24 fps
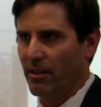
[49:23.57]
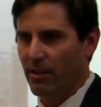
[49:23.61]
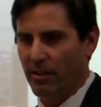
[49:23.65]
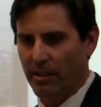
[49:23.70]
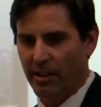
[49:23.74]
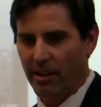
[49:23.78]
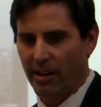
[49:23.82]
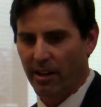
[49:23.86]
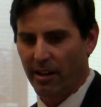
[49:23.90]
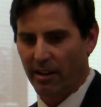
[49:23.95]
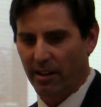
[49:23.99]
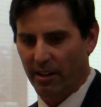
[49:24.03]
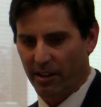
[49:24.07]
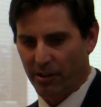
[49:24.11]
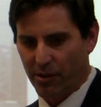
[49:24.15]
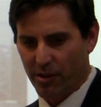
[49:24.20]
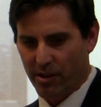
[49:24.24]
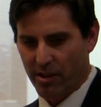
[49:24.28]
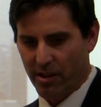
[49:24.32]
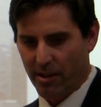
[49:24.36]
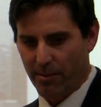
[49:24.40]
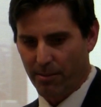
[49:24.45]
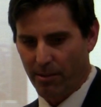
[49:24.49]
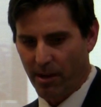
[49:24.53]
looking at
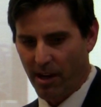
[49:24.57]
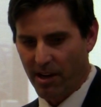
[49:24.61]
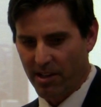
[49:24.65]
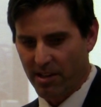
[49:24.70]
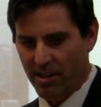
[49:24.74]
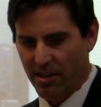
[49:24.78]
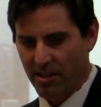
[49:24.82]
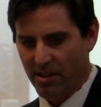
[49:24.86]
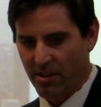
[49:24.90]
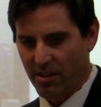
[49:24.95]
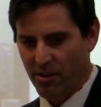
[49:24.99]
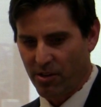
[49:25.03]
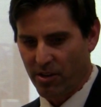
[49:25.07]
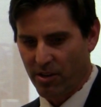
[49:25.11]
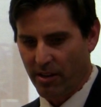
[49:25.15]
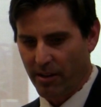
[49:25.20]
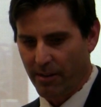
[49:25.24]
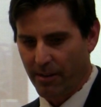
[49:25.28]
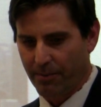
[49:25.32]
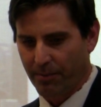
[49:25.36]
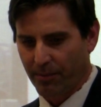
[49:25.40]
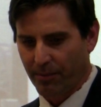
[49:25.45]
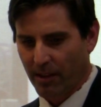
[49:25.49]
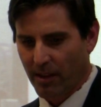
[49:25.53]
electricity prices
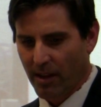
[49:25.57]
usually.